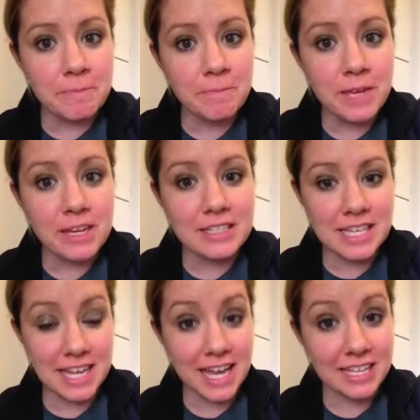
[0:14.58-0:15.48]
because
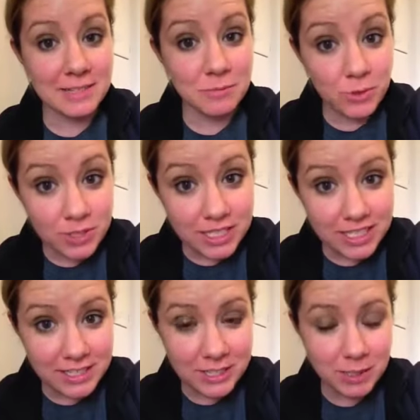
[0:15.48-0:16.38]
I had some
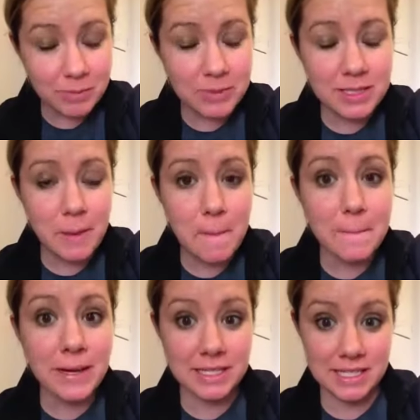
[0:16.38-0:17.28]
tortilla chips
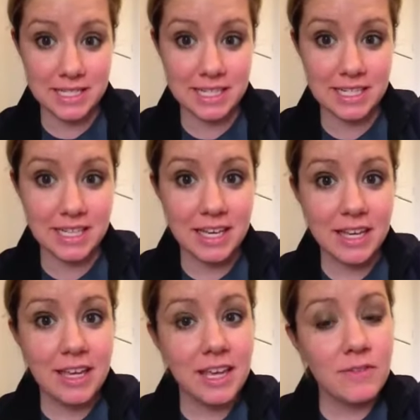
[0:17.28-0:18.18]
busted.
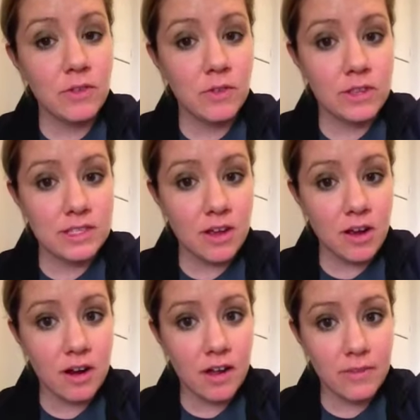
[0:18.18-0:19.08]
Even though these
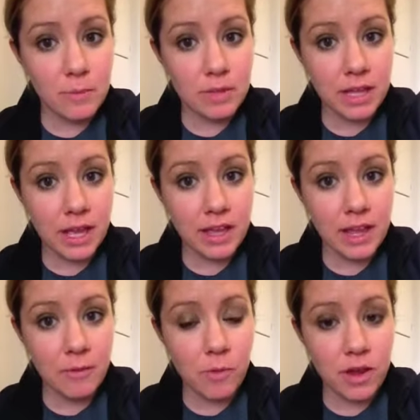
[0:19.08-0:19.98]
are on the plan,
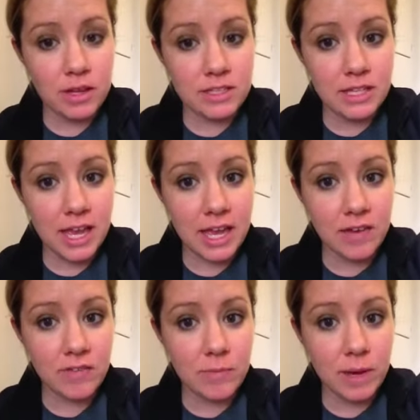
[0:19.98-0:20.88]
I wanted to
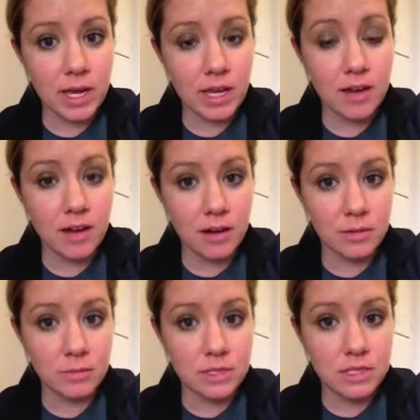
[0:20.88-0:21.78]
have my
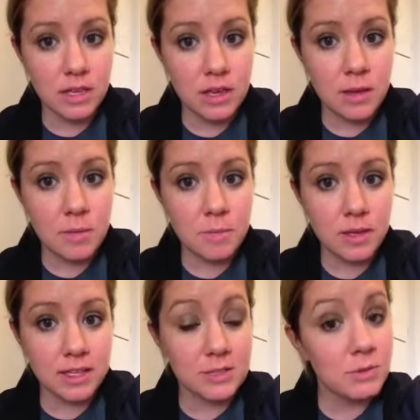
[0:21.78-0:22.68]
carbs
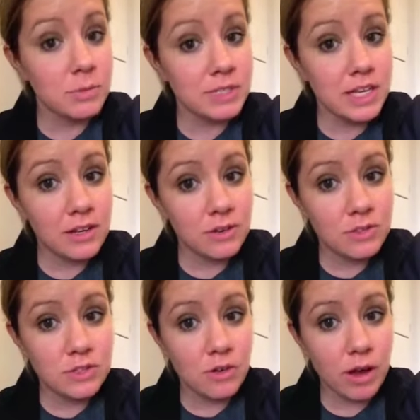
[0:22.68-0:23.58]
be sweet potatoes,
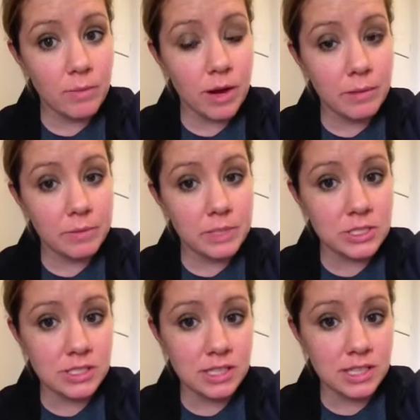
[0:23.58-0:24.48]
so I'll probably
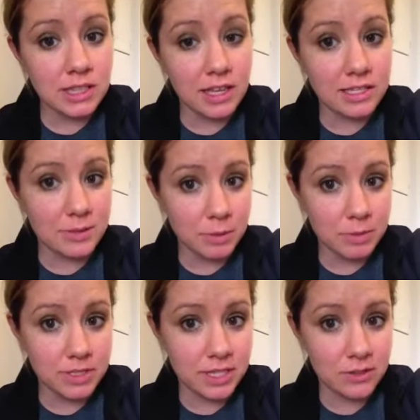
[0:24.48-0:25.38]
just eat less sweet
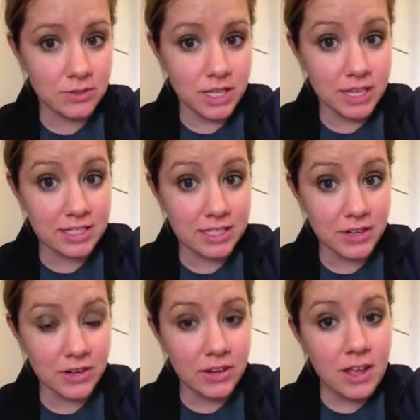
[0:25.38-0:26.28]
potatoes at
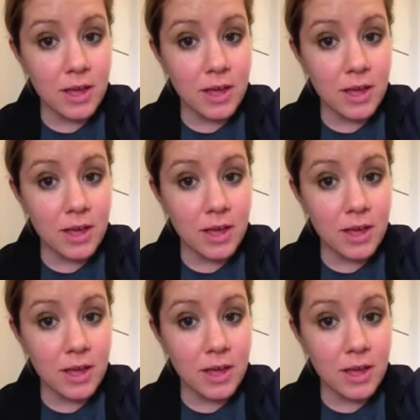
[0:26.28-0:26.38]
dinner.